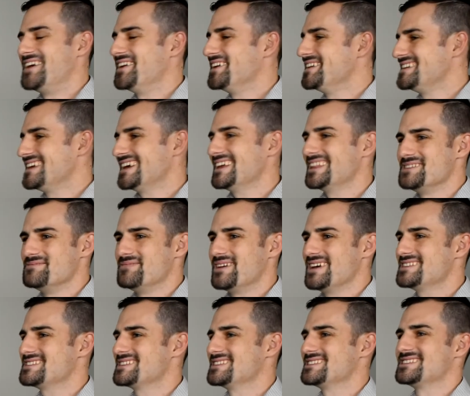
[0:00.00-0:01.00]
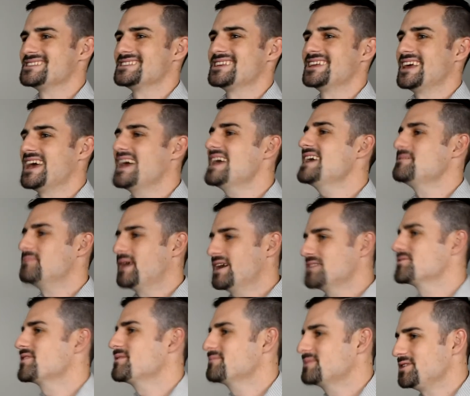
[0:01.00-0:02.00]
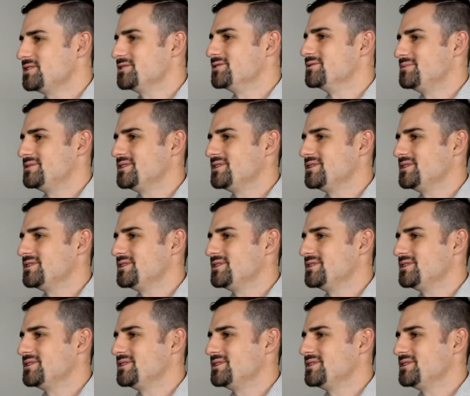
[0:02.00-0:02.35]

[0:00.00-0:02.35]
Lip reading: on a daily basis instead of, hey, buy drum cubes,